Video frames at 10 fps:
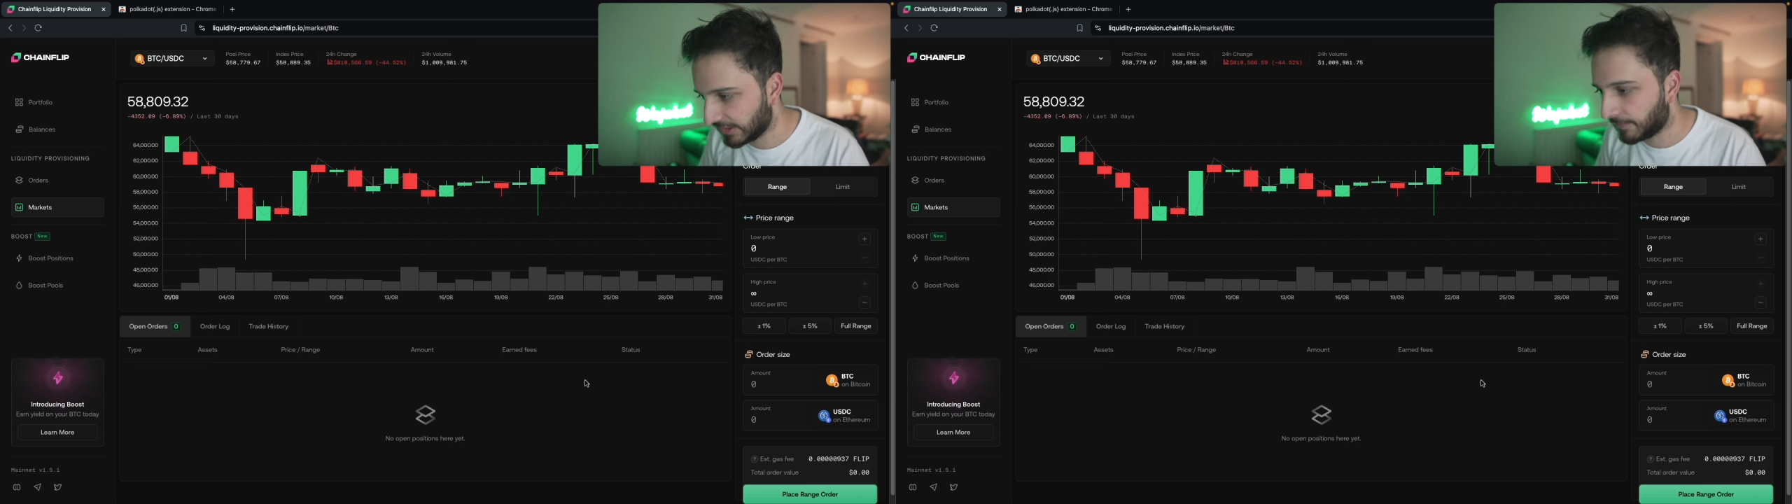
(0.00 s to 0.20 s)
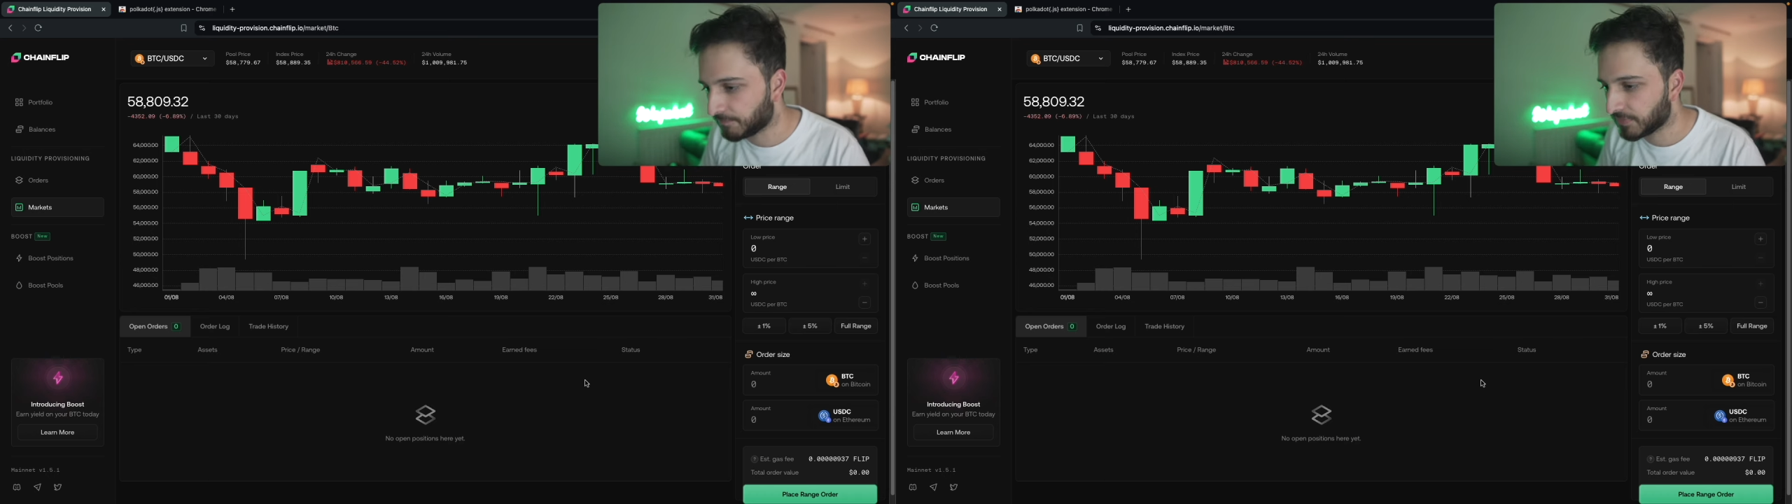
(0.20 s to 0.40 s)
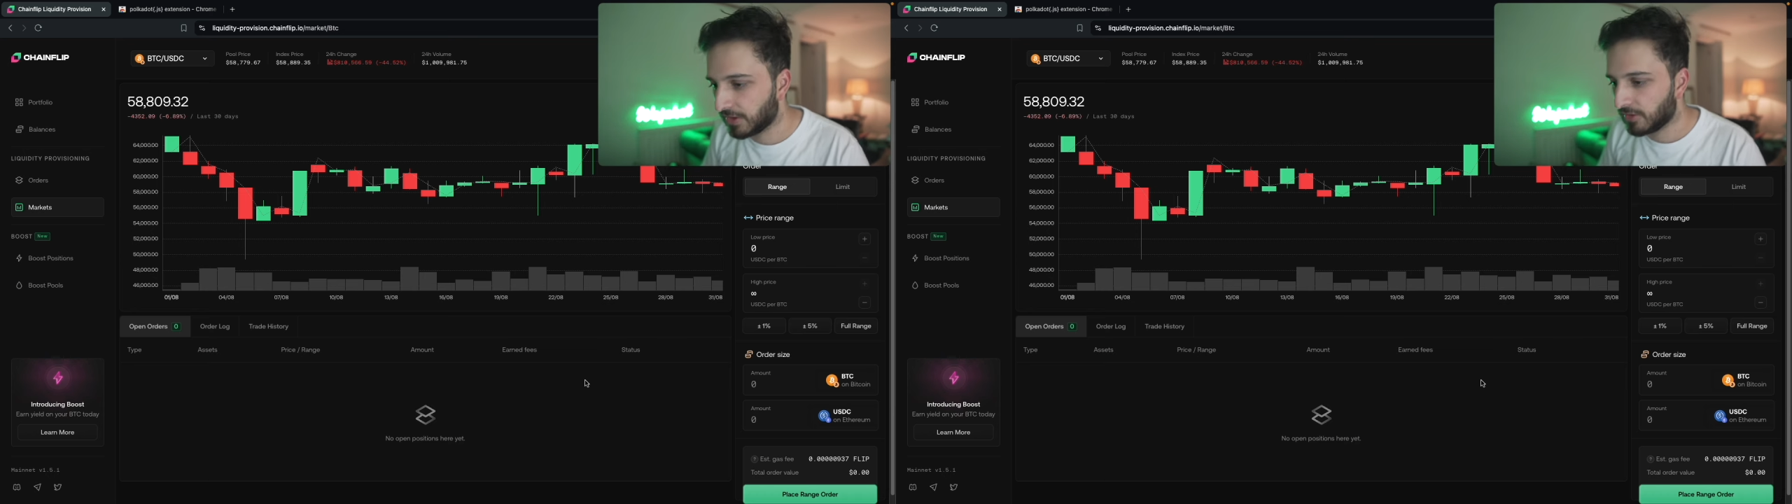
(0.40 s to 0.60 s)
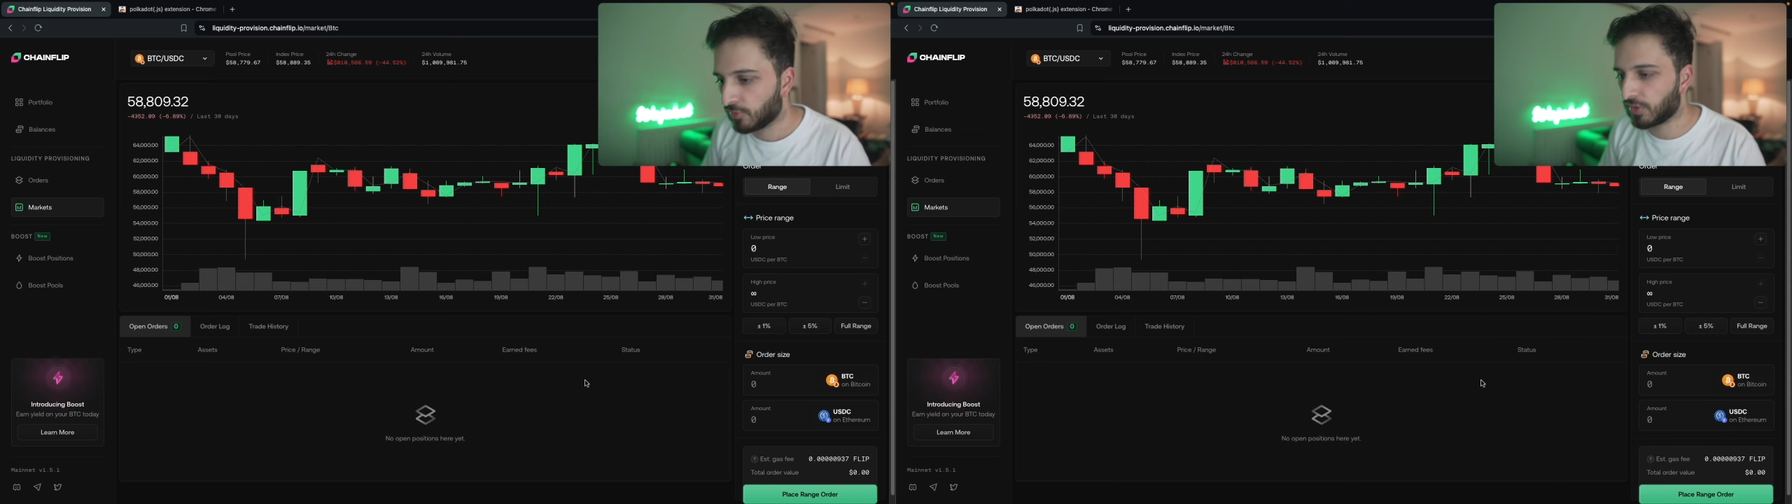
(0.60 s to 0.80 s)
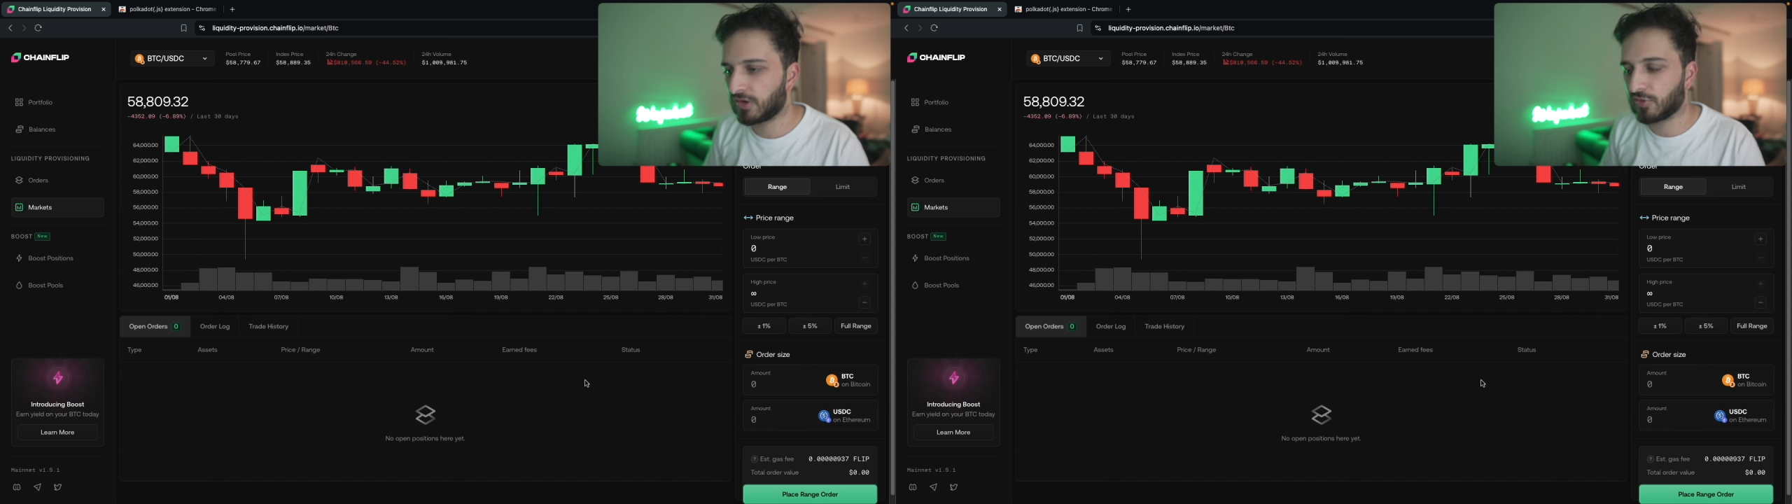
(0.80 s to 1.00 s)
Now,
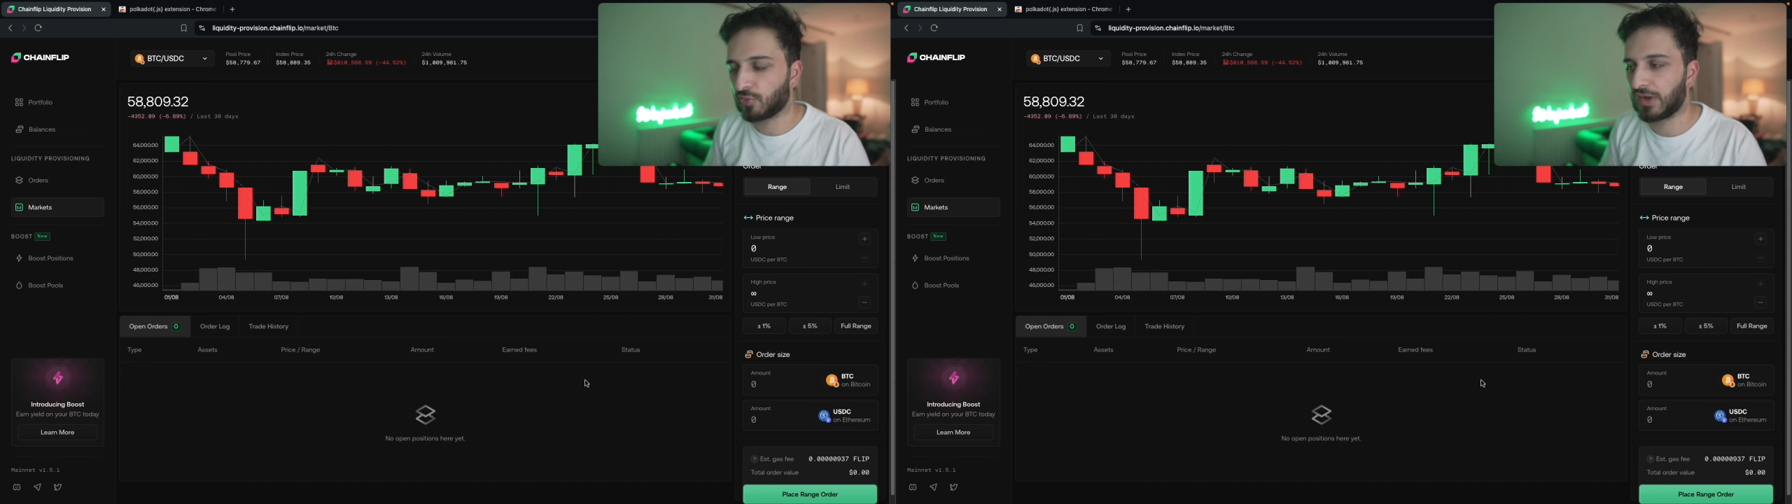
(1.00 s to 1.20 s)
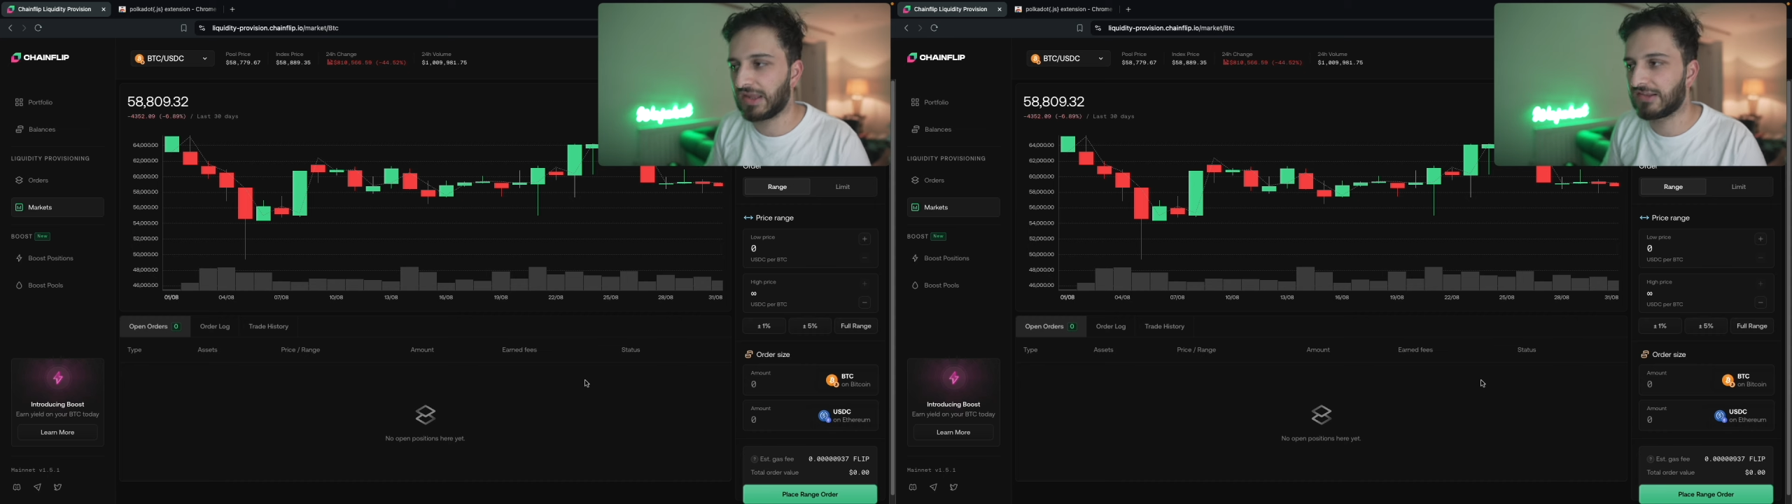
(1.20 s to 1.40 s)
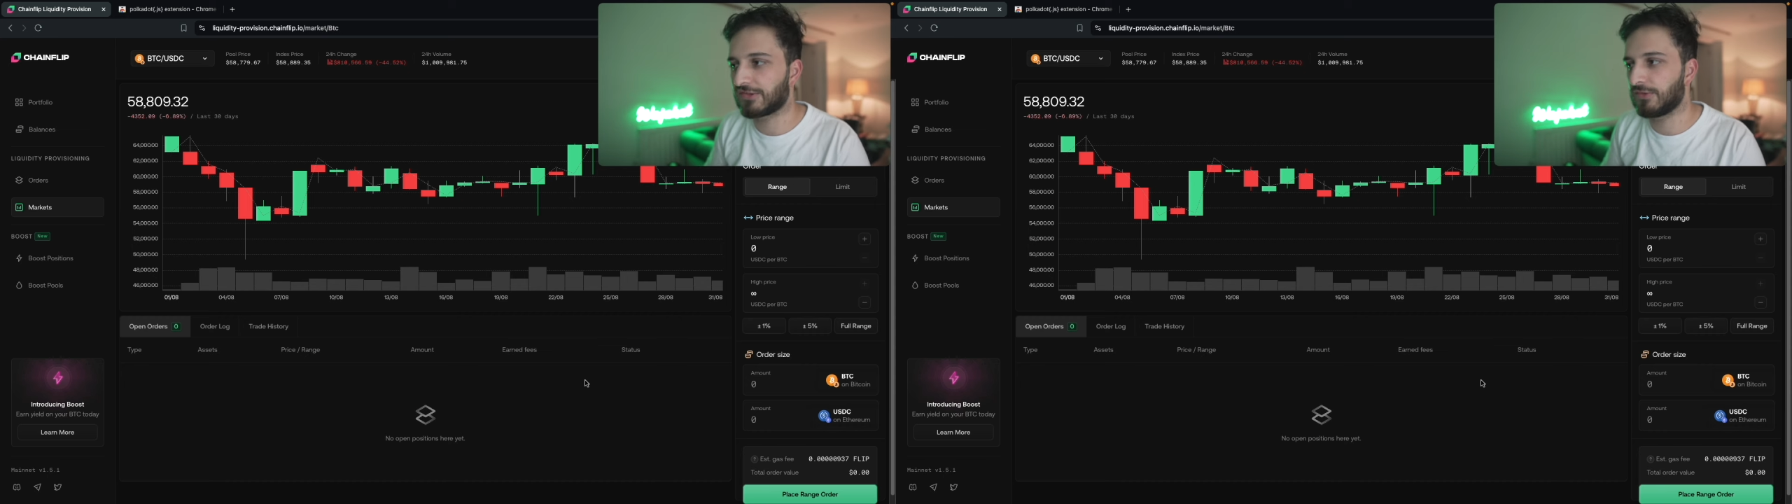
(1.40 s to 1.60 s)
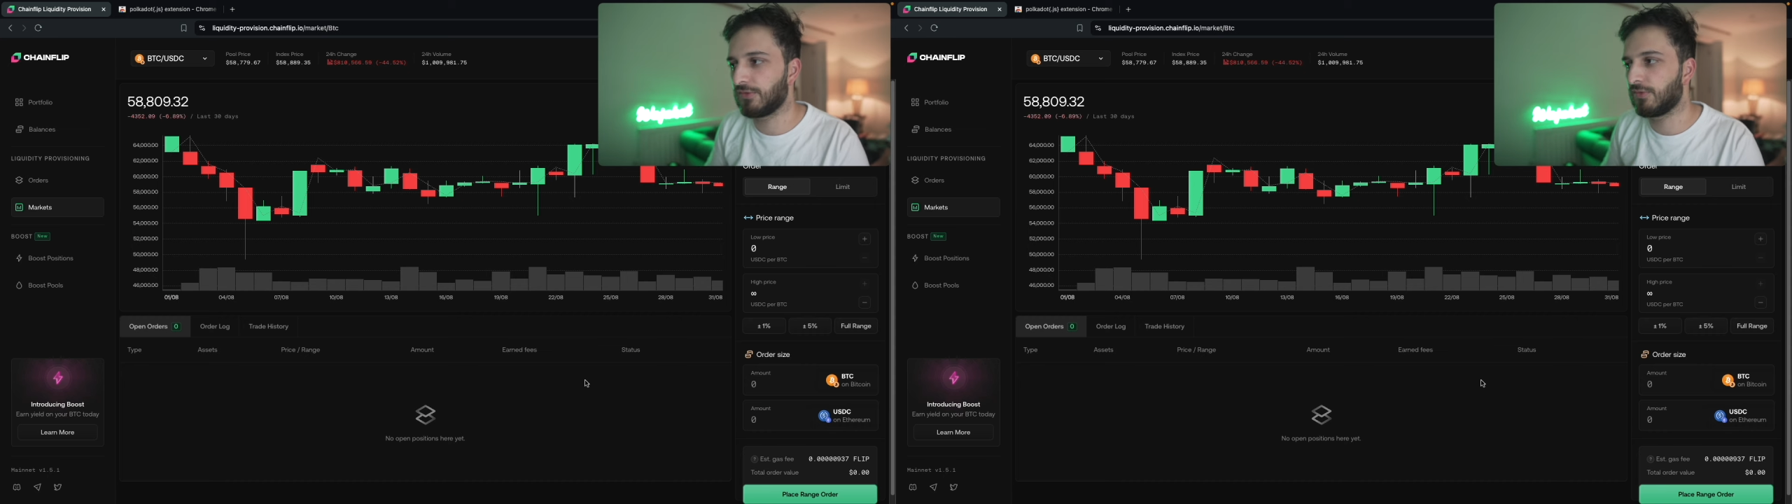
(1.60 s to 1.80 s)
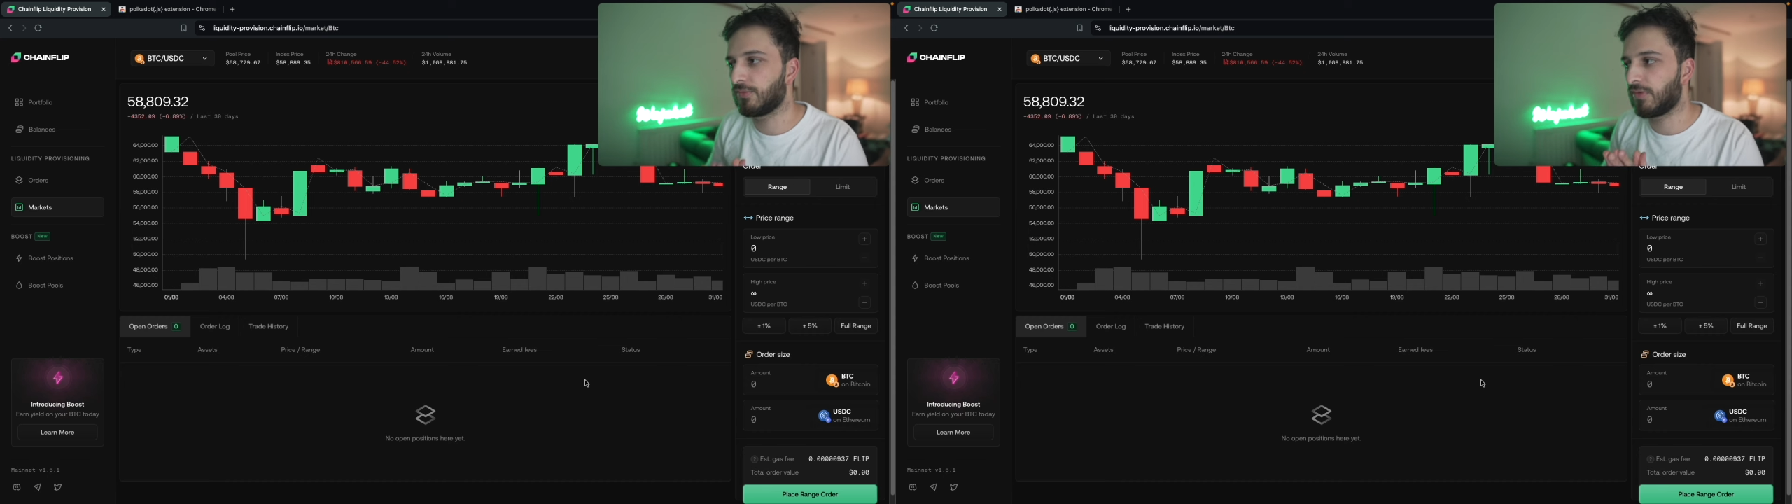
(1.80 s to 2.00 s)
one of the ways
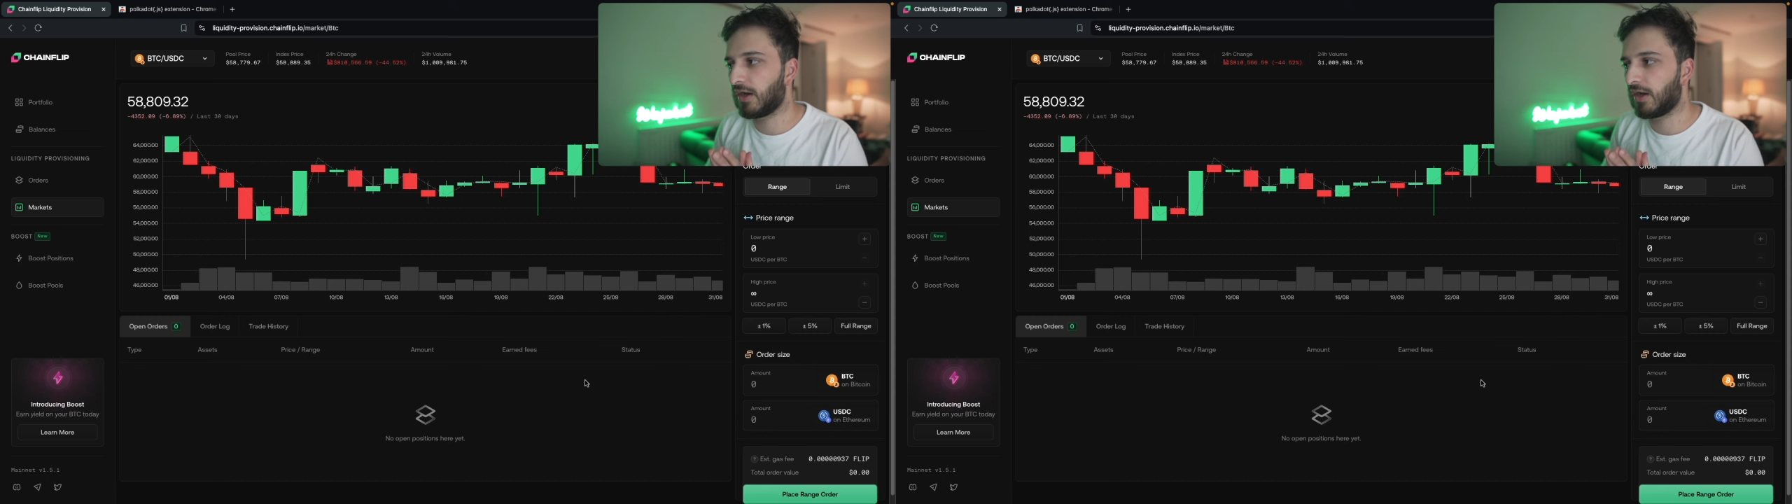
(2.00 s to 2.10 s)
to